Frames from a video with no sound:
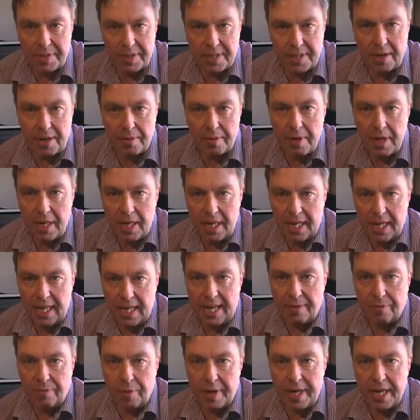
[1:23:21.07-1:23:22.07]
So
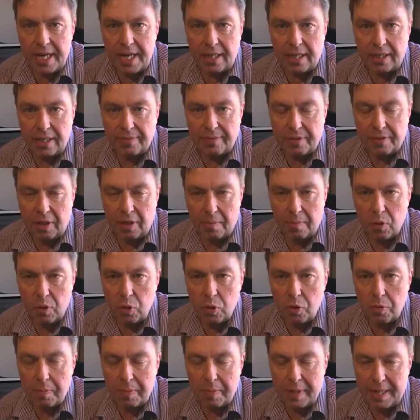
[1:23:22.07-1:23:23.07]
if we have got
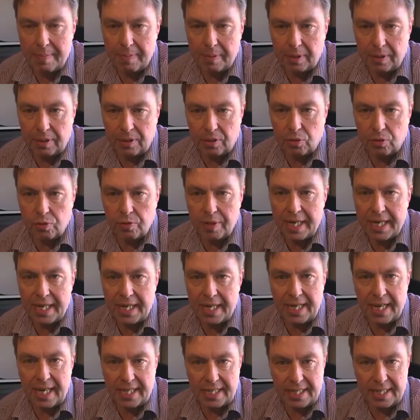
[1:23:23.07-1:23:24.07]
more people already
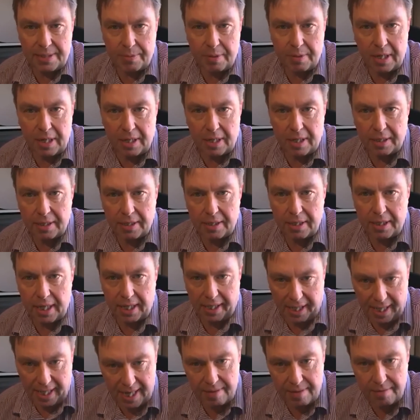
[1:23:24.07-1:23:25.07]
connected to our
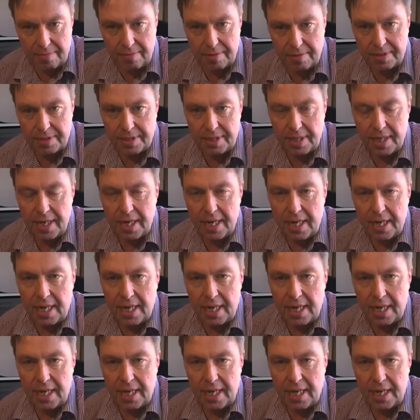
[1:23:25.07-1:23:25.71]
accounts,